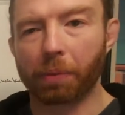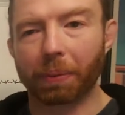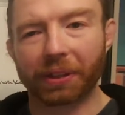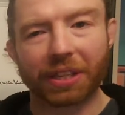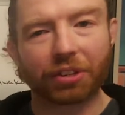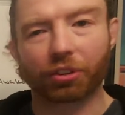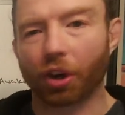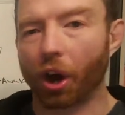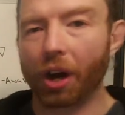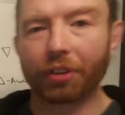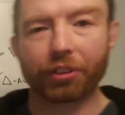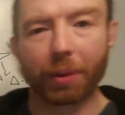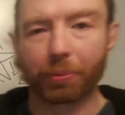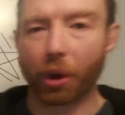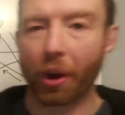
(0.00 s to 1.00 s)
but these
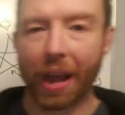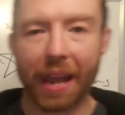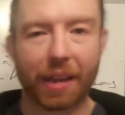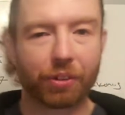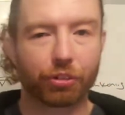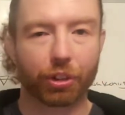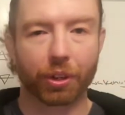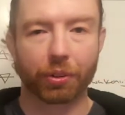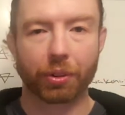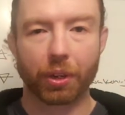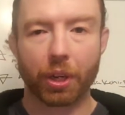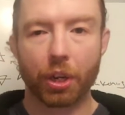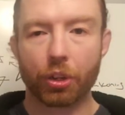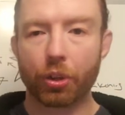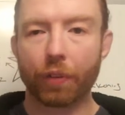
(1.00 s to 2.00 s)
concepts are ancient.
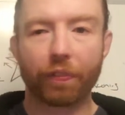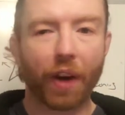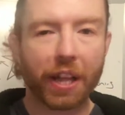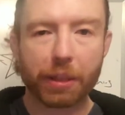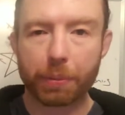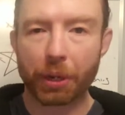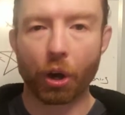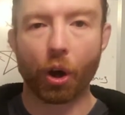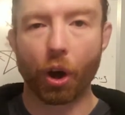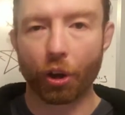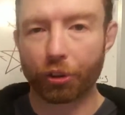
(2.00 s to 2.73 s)
You'll find them in all